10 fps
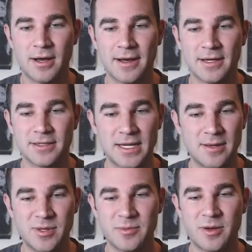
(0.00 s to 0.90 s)

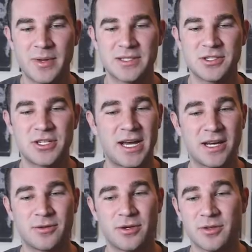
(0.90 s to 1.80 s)
Name, email, message. I
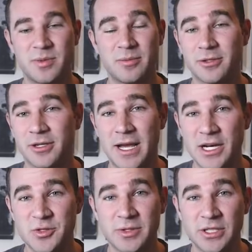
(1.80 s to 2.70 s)
don't know that people are going to
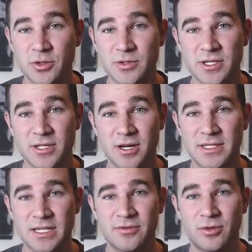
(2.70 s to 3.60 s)
actually use this
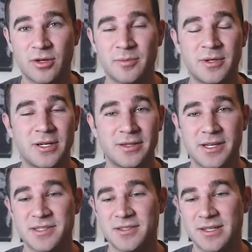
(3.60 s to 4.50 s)
contact form
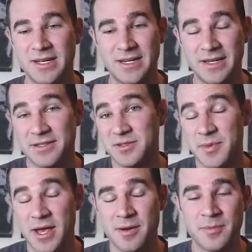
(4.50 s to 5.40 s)
unless it's
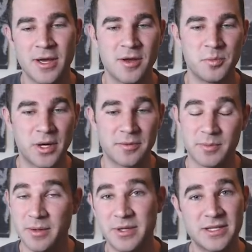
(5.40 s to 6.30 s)
spam, but
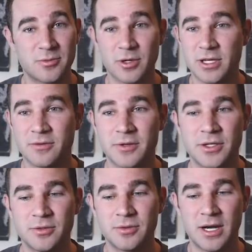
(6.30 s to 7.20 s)
maybe that's working for
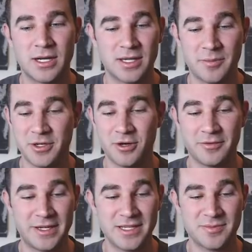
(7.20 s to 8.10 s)
you. Let me know if
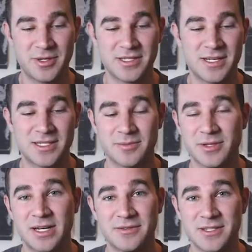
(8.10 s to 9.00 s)
it is, but it's not something
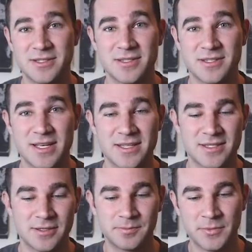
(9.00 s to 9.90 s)
that I've seen success
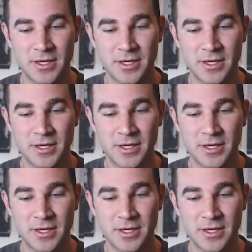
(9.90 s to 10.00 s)
in.